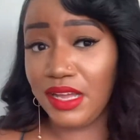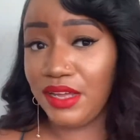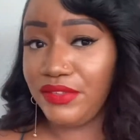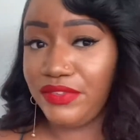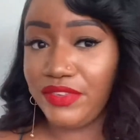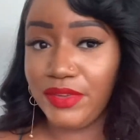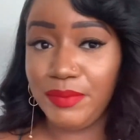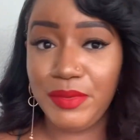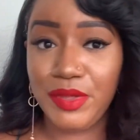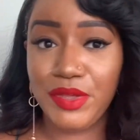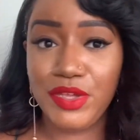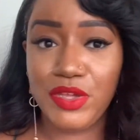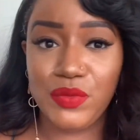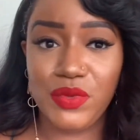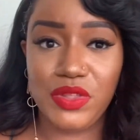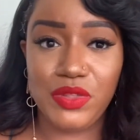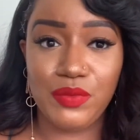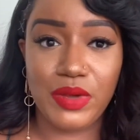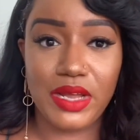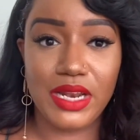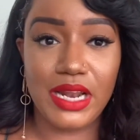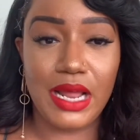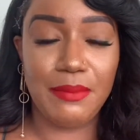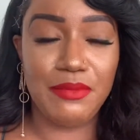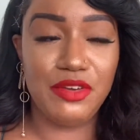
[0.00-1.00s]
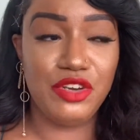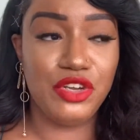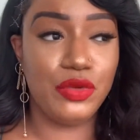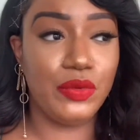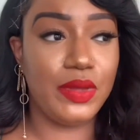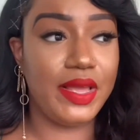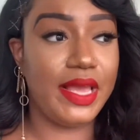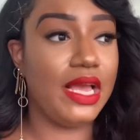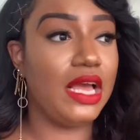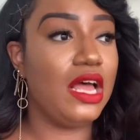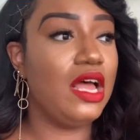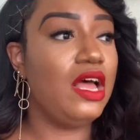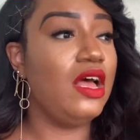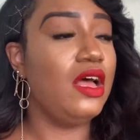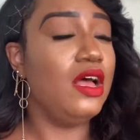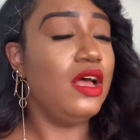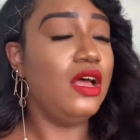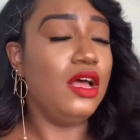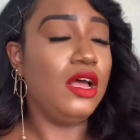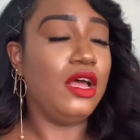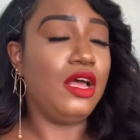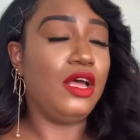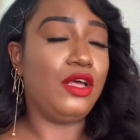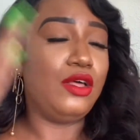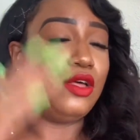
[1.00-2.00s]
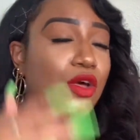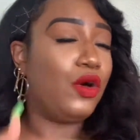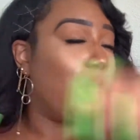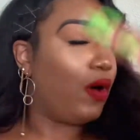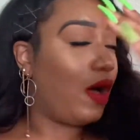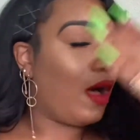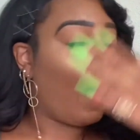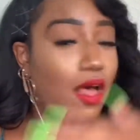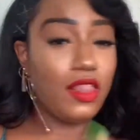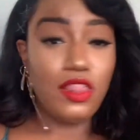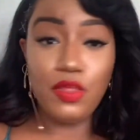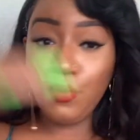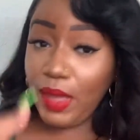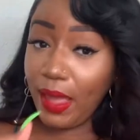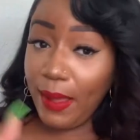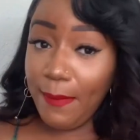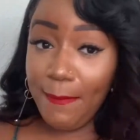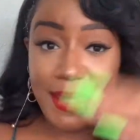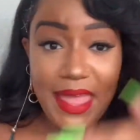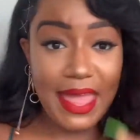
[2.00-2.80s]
unfamiliar with what I'm doing, go all the way